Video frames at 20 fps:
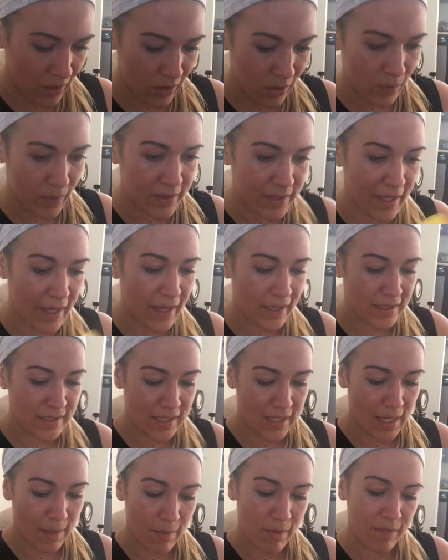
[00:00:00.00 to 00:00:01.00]
what the heck's
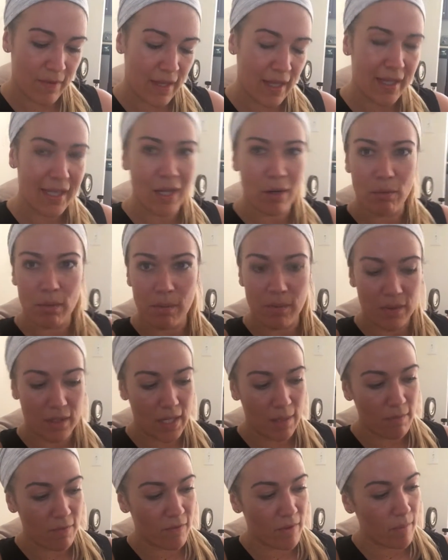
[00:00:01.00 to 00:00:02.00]
the name of it? I can't remember the
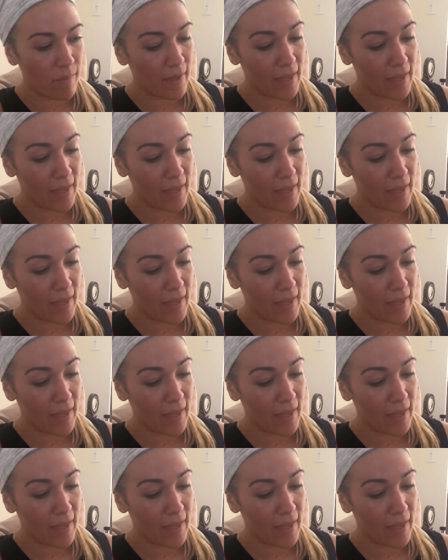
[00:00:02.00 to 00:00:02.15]
name of it.